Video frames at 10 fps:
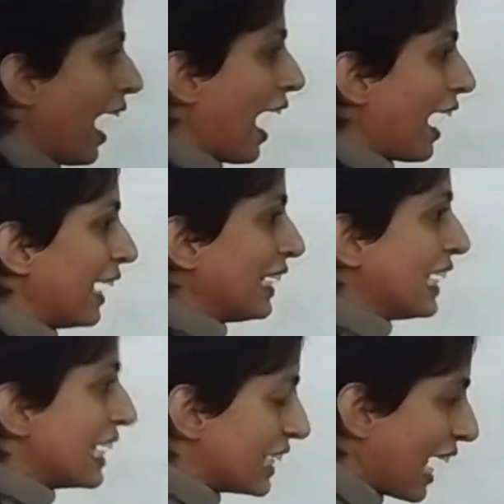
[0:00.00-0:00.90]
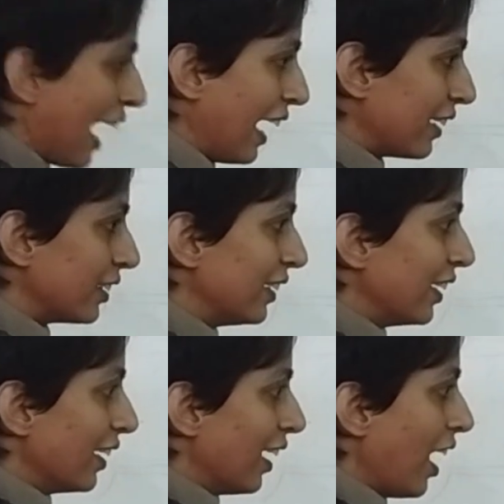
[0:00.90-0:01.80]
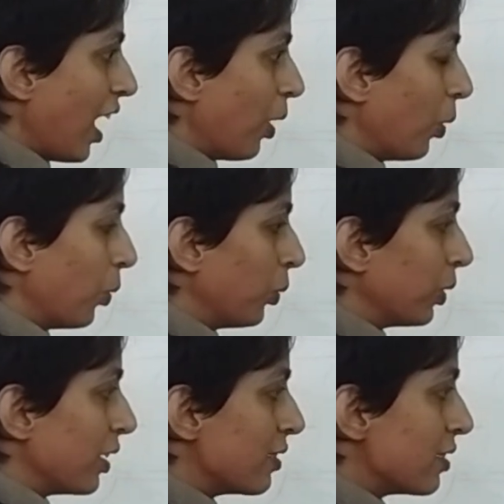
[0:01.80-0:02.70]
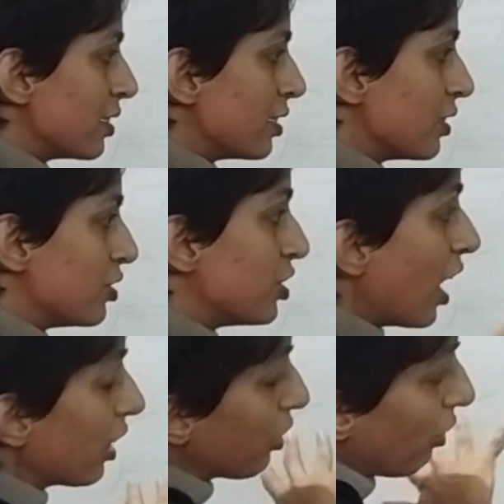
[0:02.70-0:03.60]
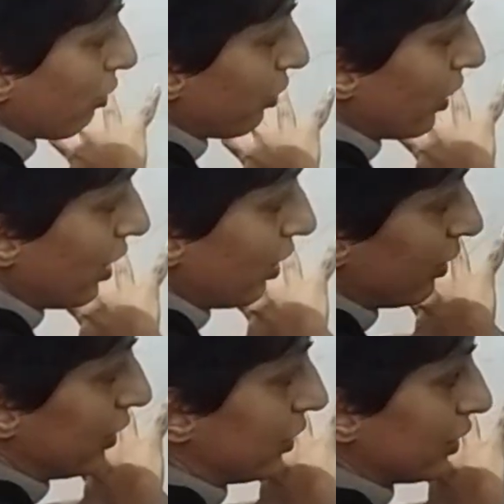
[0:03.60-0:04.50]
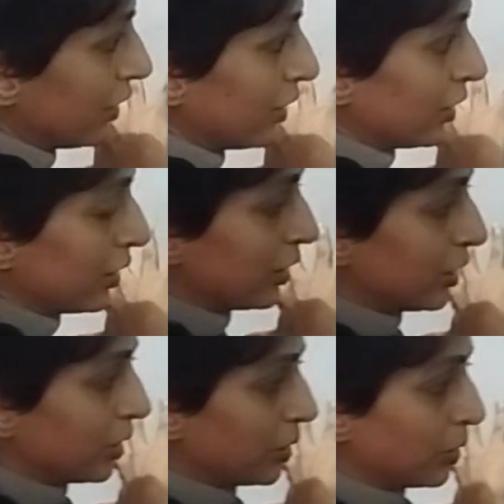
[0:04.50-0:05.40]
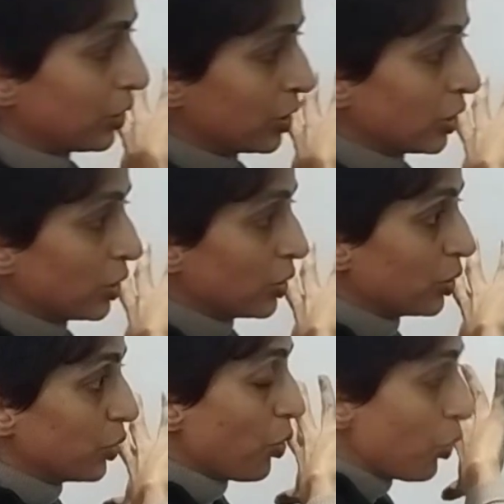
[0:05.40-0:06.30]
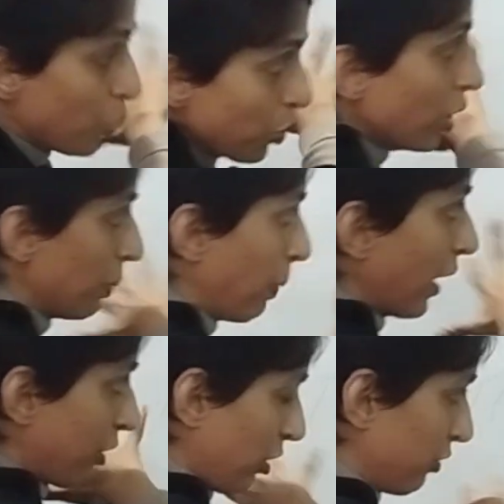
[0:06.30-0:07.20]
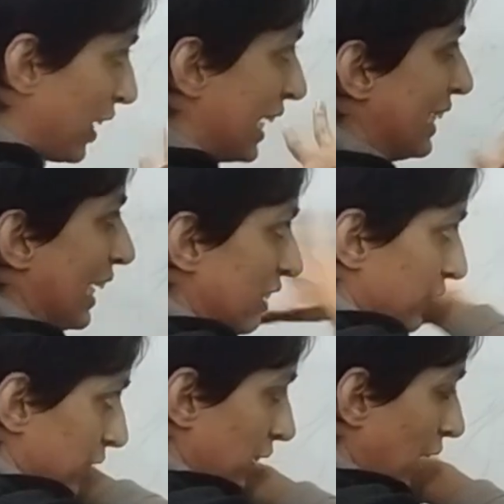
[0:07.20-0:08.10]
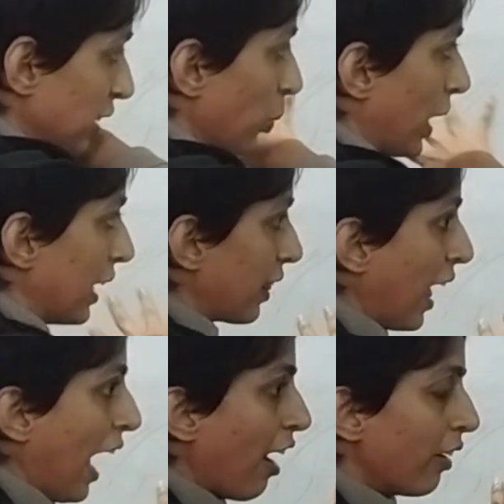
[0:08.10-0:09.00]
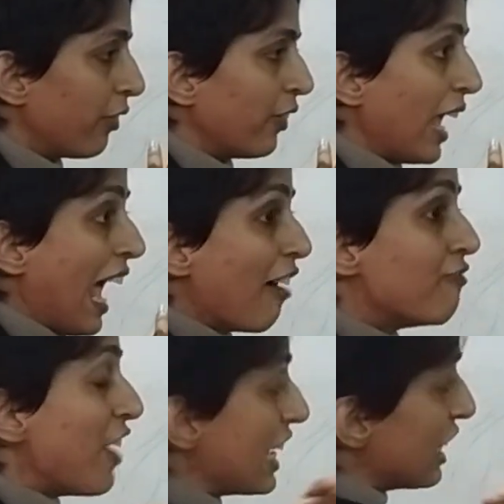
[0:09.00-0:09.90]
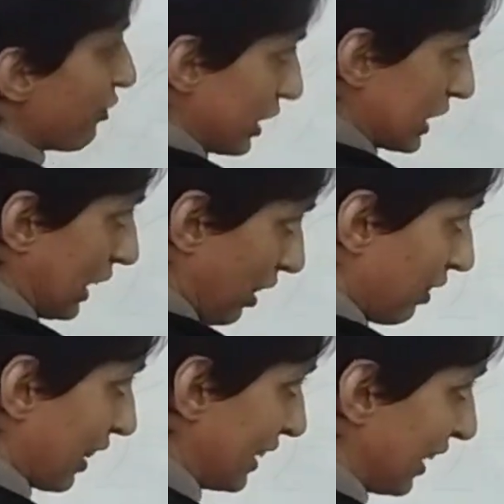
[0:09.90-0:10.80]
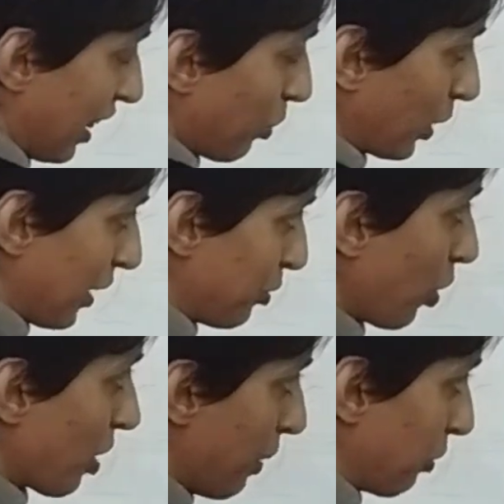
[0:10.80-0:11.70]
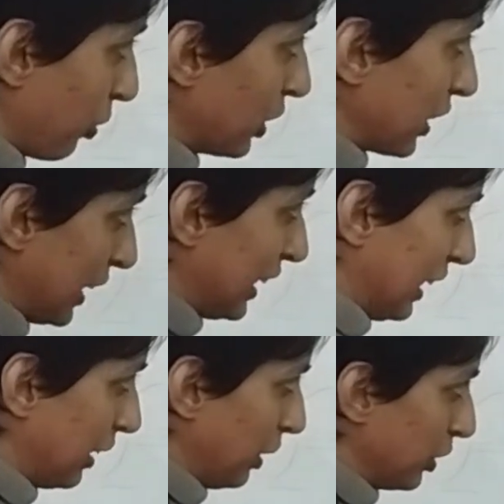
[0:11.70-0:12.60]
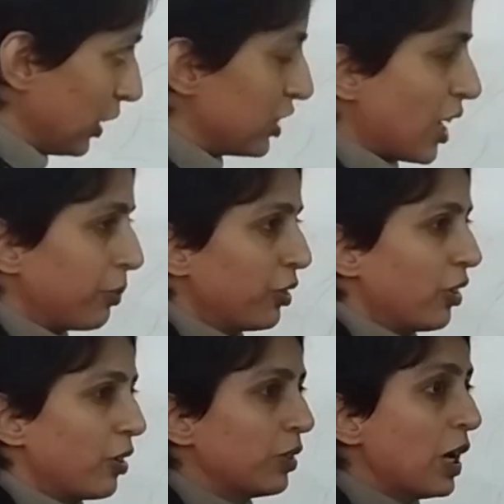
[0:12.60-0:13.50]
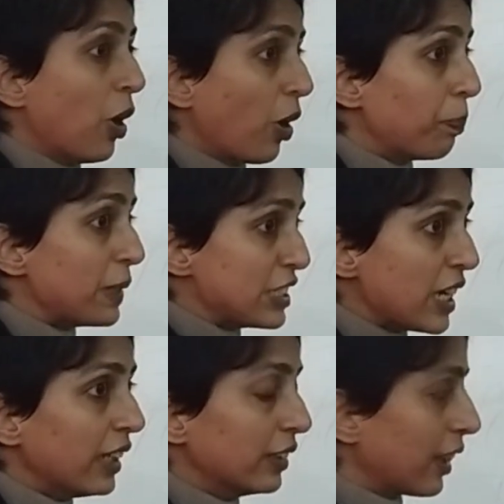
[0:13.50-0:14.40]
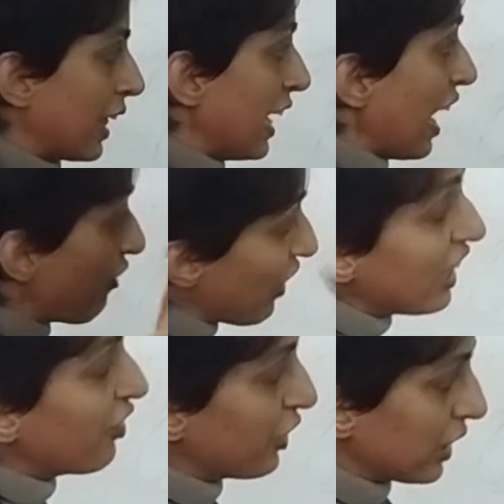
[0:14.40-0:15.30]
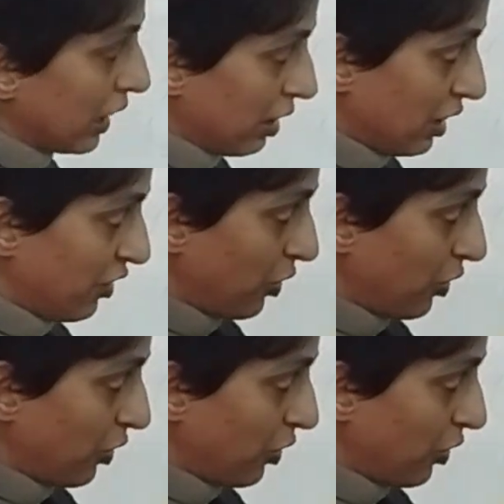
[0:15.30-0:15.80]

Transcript: I hint at how Jats of the rural parts of Delhi and even otherwise have very different concerns, and this is what I talk about in the chapter on panchayats, have very different concerns